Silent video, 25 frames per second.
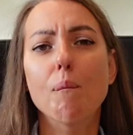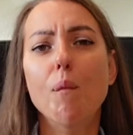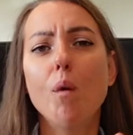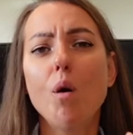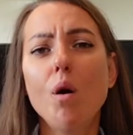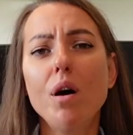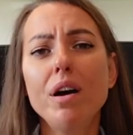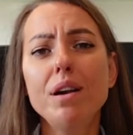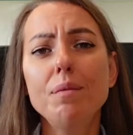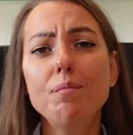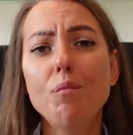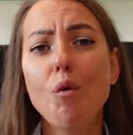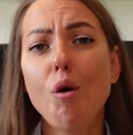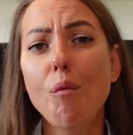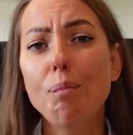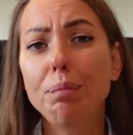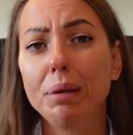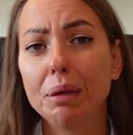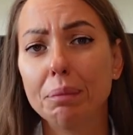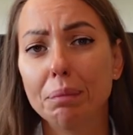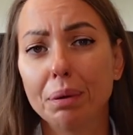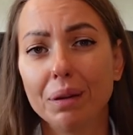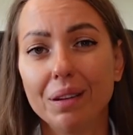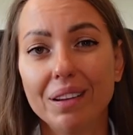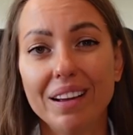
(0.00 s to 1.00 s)
More and more
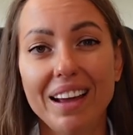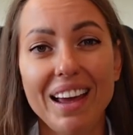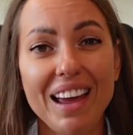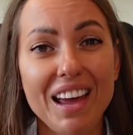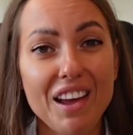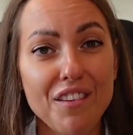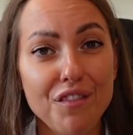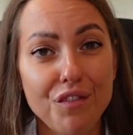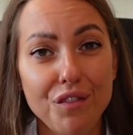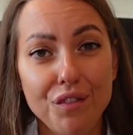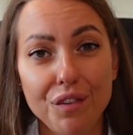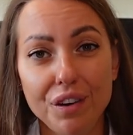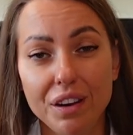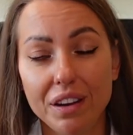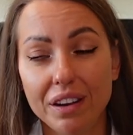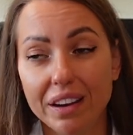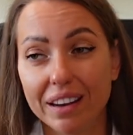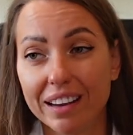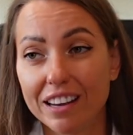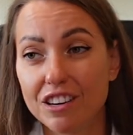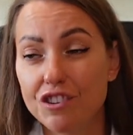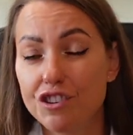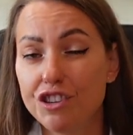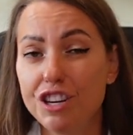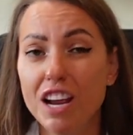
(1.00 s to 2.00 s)
people every
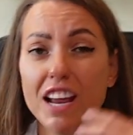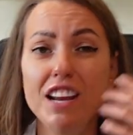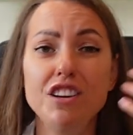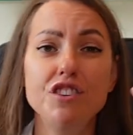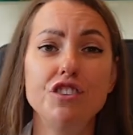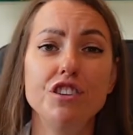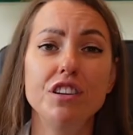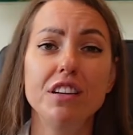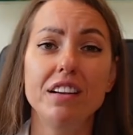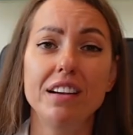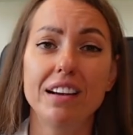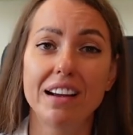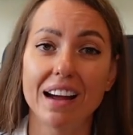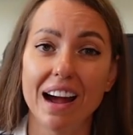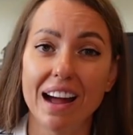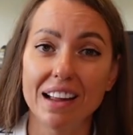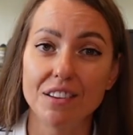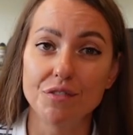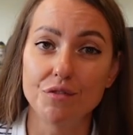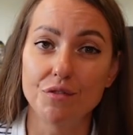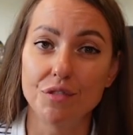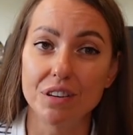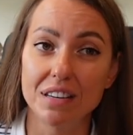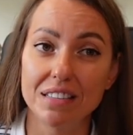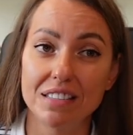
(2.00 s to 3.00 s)
year changing
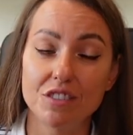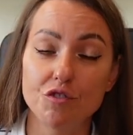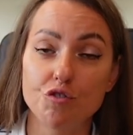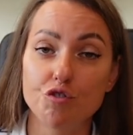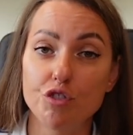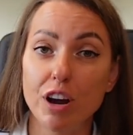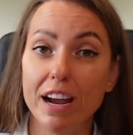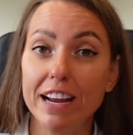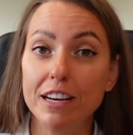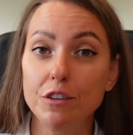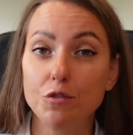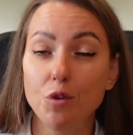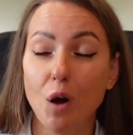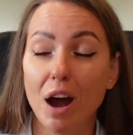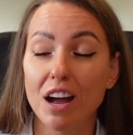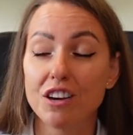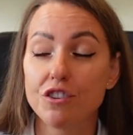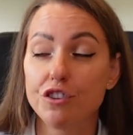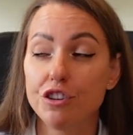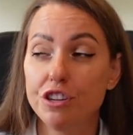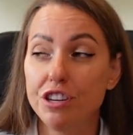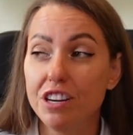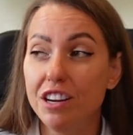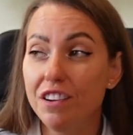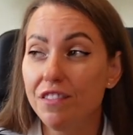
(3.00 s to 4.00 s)
countries trying to
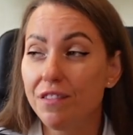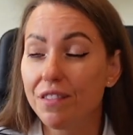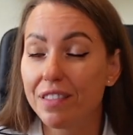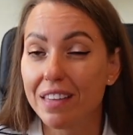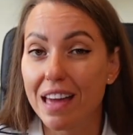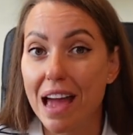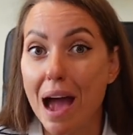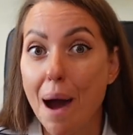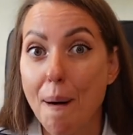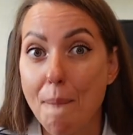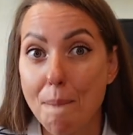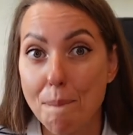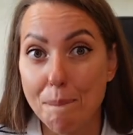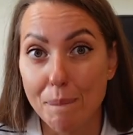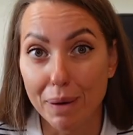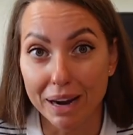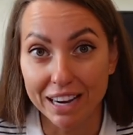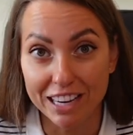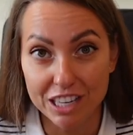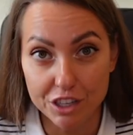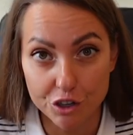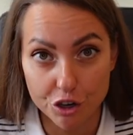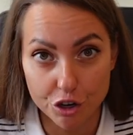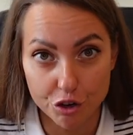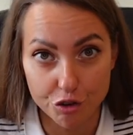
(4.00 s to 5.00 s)
achieve their
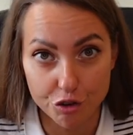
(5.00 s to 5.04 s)
major